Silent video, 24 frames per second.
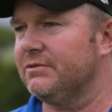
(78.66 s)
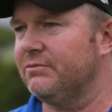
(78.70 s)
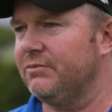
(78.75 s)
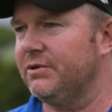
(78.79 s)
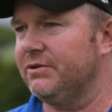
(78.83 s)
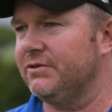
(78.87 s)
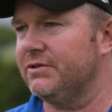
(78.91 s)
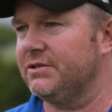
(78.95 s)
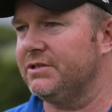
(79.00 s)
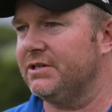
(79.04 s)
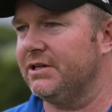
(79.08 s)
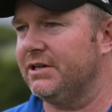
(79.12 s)

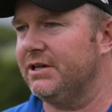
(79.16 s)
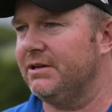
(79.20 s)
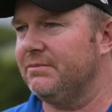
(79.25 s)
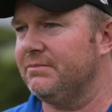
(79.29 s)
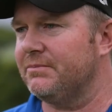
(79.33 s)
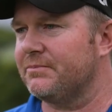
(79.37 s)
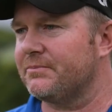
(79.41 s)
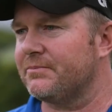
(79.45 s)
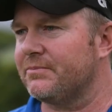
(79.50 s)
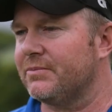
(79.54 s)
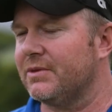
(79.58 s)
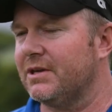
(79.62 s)
with the
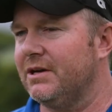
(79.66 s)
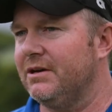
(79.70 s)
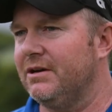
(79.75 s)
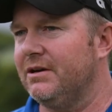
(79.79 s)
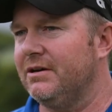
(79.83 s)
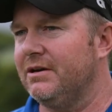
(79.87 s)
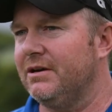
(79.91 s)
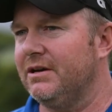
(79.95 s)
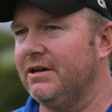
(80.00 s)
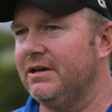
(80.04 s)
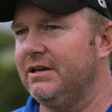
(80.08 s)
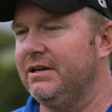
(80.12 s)
team,
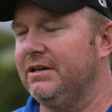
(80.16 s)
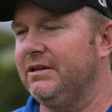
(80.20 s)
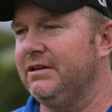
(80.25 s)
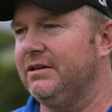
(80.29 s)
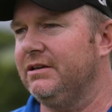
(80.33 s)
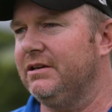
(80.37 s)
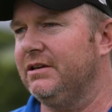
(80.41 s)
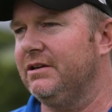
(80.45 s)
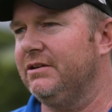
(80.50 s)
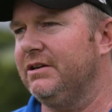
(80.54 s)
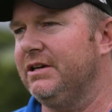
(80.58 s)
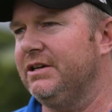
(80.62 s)
uh, you
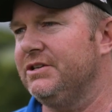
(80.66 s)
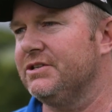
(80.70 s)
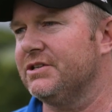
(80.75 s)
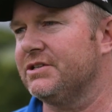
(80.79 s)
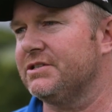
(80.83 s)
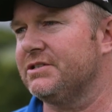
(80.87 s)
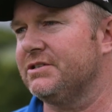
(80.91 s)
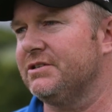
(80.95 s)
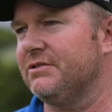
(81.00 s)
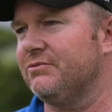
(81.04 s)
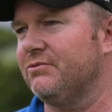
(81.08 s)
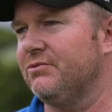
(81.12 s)
know, he
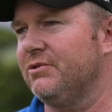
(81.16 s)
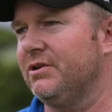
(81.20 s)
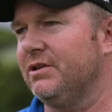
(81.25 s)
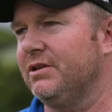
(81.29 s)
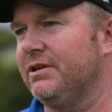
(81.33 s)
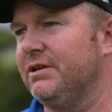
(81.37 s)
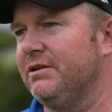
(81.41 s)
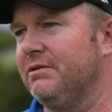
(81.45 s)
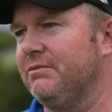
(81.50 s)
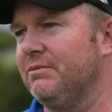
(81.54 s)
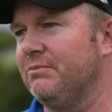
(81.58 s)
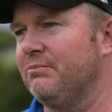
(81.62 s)
just uh,
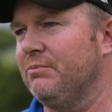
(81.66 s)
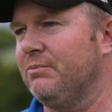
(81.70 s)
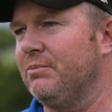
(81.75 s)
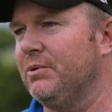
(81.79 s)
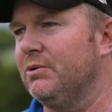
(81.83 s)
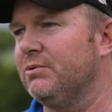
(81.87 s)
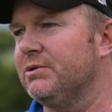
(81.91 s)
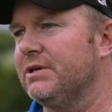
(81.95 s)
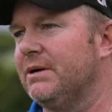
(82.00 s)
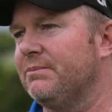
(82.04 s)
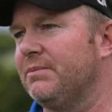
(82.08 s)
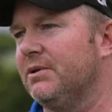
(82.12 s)
really
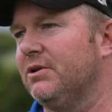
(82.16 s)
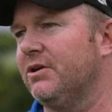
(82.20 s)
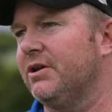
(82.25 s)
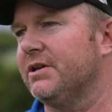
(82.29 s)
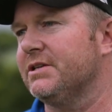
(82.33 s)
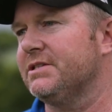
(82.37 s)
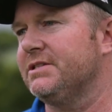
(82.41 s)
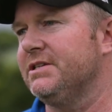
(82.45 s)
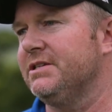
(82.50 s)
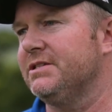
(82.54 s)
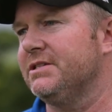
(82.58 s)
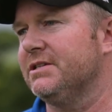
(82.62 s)
built up a
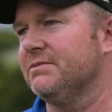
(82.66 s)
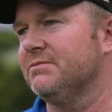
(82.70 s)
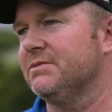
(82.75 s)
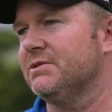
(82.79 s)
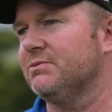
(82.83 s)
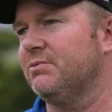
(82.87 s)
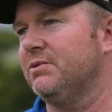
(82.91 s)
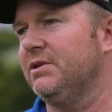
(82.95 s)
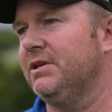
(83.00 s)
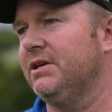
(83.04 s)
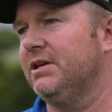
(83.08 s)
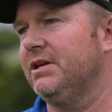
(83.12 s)
lot of
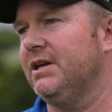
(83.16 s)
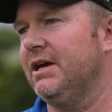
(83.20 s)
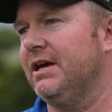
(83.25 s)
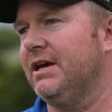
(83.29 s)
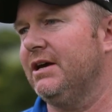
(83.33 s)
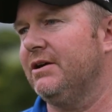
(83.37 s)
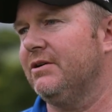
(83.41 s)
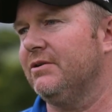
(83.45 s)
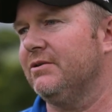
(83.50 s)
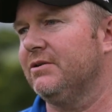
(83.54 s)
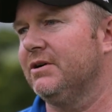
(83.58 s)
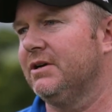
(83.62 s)
systems within
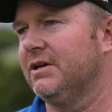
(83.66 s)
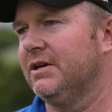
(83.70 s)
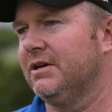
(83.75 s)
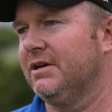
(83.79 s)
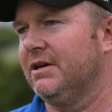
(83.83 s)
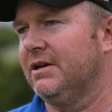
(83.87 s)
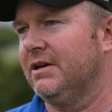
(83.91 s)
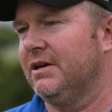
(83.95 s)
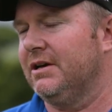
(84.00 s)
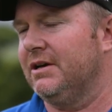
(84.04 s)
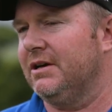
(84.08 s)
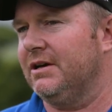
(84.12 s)
our
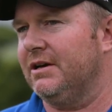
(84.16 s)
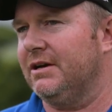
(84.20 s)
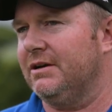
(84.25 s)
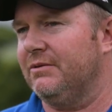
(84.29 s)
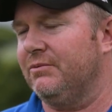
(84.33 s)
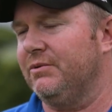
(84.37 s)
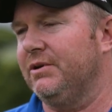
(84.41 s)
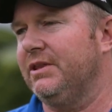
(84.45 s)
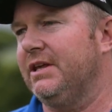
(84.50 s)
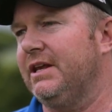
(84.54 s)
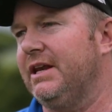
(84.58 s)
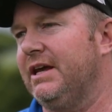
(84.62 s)
uh,
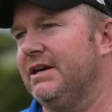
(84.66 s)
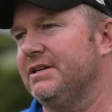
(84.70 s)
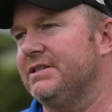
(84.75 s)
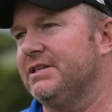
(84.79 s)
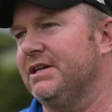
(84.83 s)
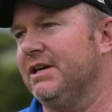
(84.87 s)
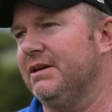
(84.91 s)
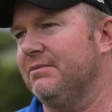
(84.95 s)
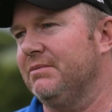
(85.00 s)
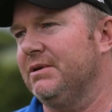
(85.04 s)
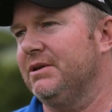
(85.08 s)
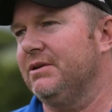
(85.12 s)
within our
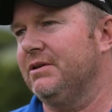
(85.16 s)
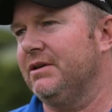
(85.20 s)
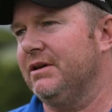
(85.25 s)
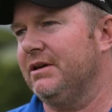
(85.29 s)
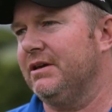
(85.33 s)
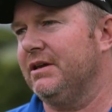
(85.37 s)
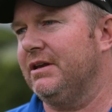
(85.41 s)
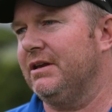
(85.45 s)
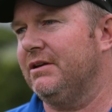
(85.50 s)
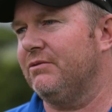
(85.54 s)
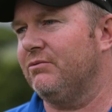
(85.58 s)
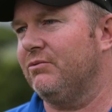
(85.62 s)
team, and,
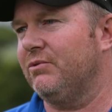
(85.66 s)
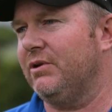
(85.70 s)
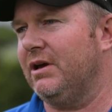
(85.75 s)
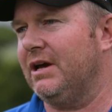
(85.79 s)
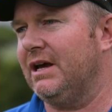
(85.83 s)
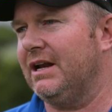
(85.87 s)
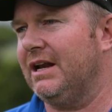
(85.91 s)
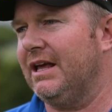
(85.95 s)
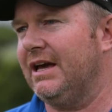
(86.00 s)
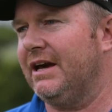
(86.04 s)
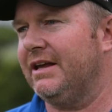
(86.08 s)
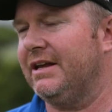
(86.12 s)
and it
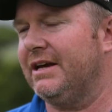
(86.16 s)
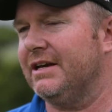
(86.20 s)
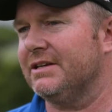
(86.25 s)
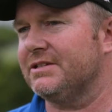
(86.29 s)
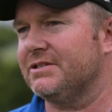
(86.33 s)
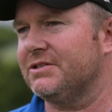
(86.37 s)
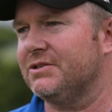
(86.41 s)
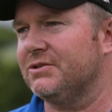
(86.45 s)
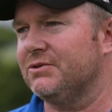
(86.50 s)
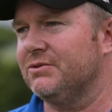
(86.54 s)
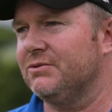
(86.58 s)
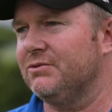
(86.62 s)
allowed
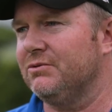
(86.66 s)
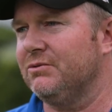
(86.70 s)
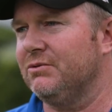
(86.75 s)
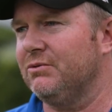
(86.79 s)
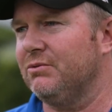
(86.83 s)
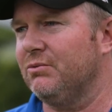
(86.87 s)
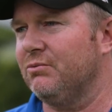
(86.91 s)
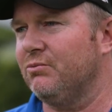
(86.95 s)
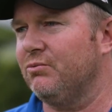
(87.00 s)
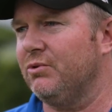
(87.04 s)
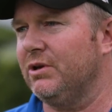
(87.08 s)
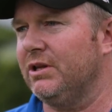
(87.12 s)
us
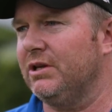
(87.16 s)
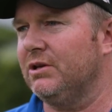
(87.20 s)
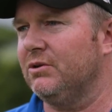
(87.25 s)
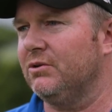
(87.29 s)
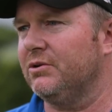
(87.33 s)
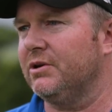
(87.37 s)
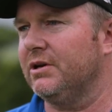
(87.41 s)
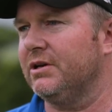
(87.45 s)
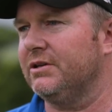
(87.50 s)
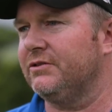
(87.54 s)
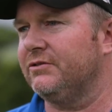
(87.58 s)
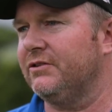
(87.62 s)
to really
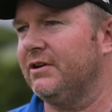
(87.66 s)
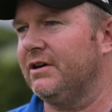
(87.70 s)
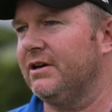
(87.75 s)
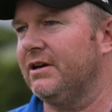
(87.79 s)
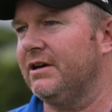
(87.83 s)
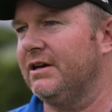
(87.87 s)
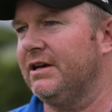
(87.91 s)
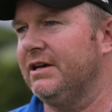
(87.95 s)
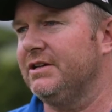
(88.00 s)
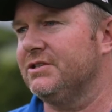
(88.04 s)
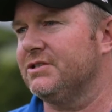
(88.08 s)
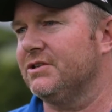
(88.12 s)
look at
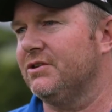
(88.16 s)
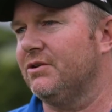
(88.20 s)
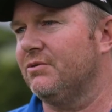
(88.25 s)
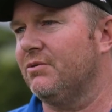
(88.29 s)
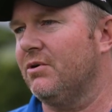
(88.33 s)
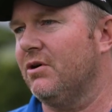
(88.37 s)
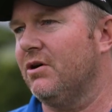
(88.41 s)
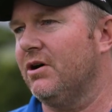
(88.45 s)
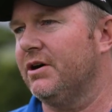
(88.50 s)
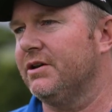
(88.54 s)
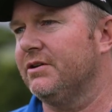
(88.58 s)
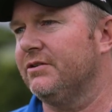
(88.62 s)
uh, each of the
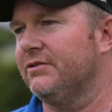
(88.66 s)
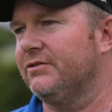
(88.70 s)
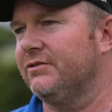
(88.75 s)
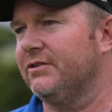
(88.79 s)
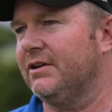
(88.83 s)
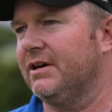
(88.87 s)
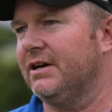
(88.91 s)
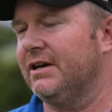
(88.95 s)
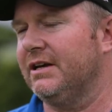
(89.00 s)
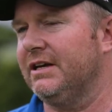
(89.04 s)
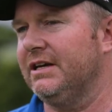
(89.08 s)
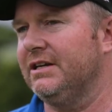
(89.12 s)
riders
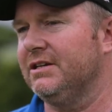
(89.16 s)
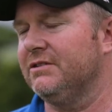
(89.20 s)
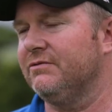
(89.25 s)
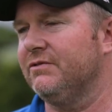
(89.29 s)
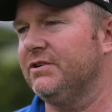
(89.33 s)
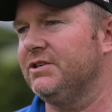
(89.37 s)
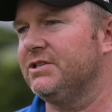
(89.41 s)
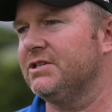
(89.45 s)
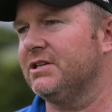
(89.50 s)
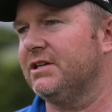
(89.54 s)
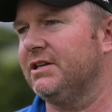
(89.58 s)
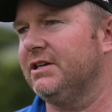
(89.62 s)
uh,
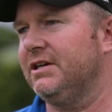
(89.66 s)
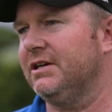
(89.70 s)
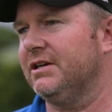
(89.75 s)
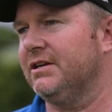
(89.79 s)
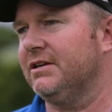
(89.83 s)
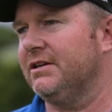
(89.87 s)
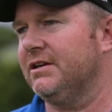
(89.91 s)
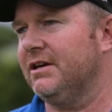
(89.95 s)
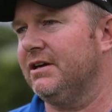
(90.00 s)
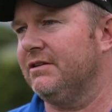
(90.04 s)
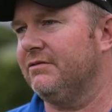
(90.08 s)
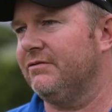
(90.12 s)
individually
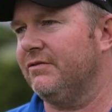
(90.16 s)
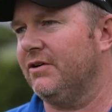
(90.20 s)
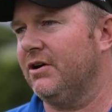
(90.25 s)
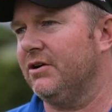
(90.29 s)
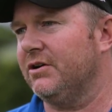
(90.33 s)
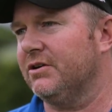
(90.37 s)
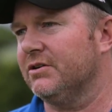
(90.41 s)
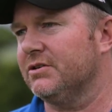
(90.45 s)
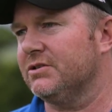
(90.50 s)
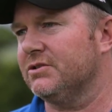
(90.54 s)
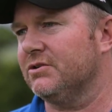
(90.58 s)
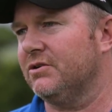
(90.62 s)
and, and
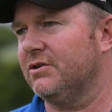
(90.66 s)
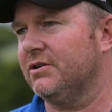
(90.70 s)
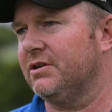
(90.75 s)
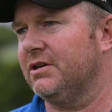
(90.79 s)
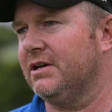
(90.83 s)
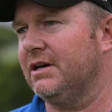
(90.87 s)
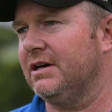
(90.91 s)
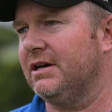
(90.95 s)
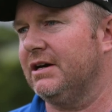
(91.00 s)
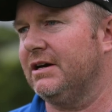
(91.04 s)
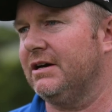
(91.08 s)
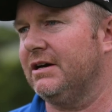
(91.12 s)
focus
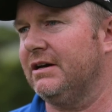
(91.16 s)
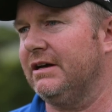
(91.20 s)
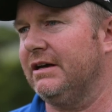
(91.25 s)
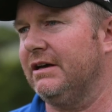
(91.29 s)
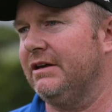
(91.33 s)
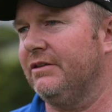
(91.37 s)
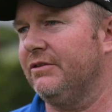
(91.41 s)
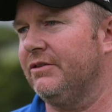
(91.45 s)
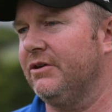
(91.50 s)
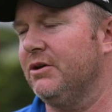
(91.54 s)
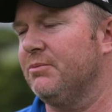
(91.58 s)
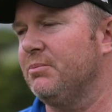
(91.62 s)
on
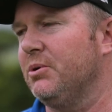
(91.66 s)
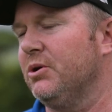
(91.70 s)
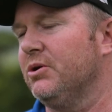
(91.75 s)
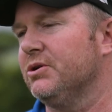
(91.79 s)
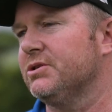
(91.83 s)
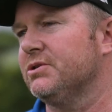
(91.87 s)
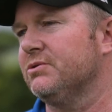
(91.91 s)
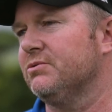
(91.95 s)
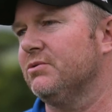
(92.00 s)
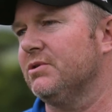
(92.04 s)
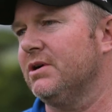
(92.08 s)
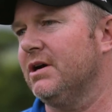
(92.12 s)
and their
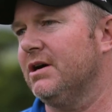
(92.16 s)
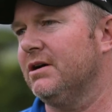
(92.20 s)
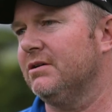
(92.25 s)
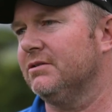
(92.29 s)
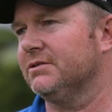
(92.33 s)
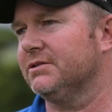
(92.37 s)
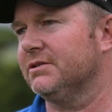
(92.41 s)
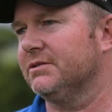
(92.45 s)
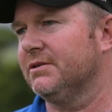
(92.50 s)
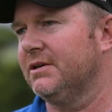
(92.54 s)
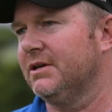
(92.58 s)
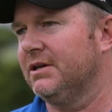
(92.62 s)
personal
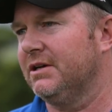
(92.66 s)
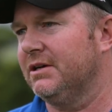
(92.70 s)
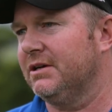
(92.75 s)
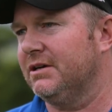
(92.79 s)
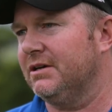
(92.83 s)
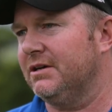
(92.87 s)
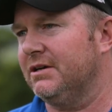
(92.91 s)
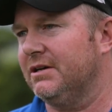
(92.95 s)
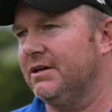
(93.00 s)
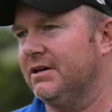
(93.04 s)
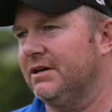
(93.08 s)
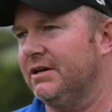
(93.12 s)
goals.
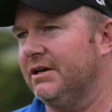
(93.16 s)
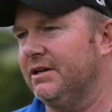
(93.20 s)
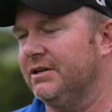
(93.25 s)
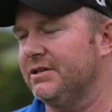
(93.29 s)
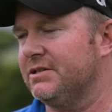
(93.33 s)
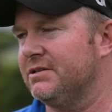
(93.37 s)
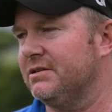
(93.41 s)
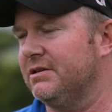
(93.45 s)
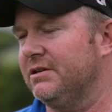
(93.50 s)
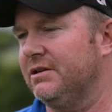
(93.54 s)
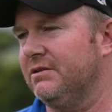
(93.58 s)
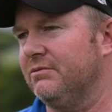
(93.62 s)
and
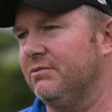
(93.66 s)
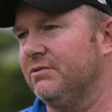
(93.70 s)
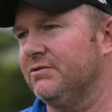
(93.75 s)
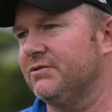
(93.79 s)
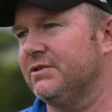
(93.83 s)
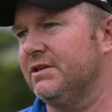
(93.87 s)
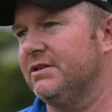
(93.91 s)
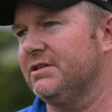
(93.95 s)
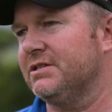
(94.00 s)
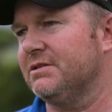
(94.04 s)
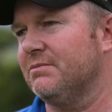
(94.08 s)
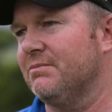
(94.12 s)
it's it, we've
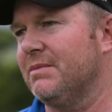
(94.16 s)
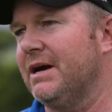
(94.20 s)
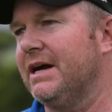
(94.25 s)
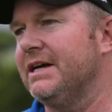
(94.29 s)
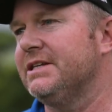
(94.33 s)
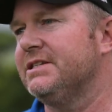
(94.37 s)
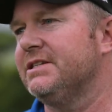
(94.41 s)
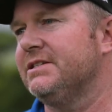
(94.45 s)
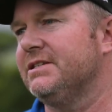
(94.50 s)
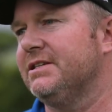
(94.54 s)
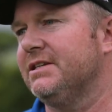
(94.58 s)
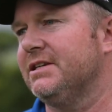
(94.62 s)
seen some
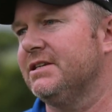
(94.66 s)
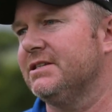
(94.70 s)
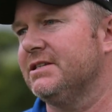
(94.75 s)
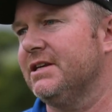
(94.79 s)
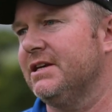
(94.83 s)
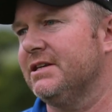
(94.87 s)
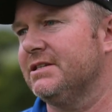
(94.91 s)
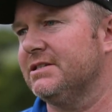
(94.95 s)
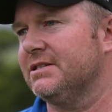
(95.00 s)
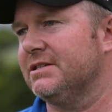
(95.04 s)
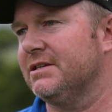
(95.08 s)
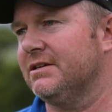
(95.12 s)
major
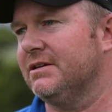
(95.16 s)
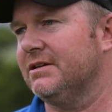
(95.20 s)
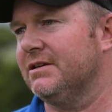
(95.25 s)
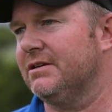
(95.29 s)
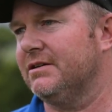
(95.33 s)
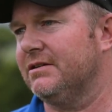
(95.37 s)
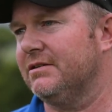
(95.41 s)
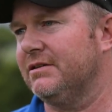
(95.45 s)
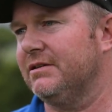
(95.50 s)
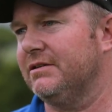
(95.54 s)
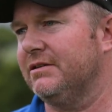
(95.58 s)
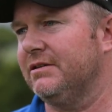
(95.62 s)
success,
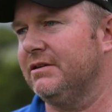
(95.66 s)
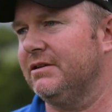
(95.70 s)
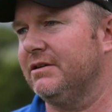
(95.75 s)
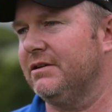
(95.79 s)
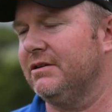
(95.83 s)
you